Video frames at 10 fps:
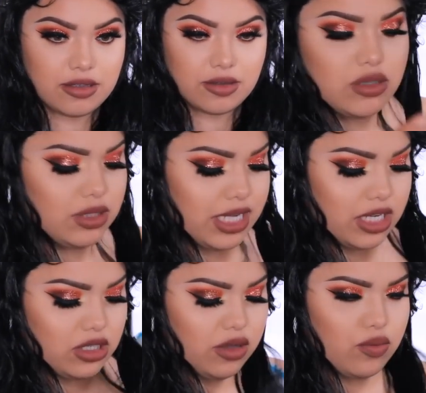This one's
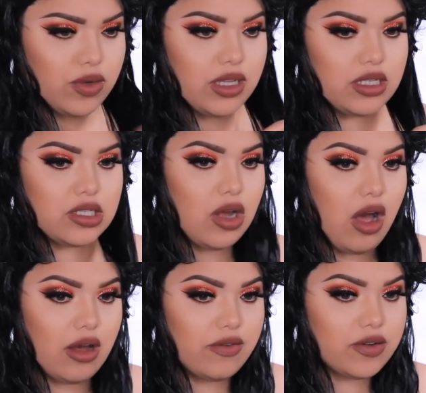actually really
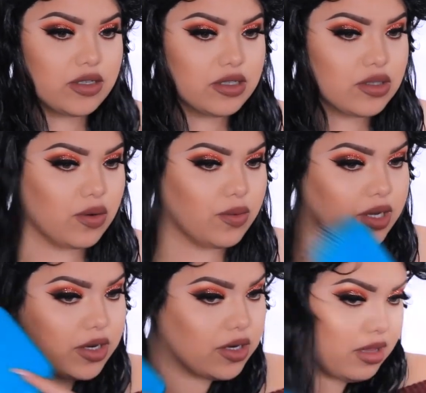soft. It's so
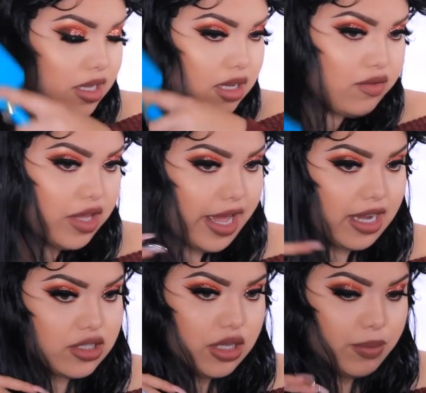weird. Like if they
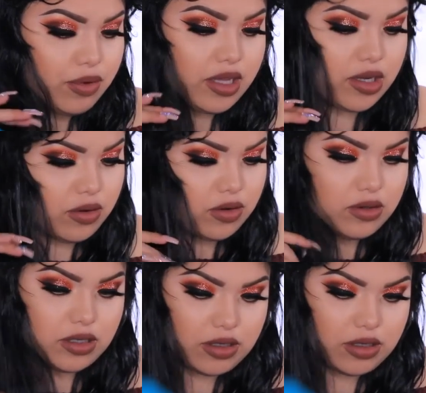actually put like oils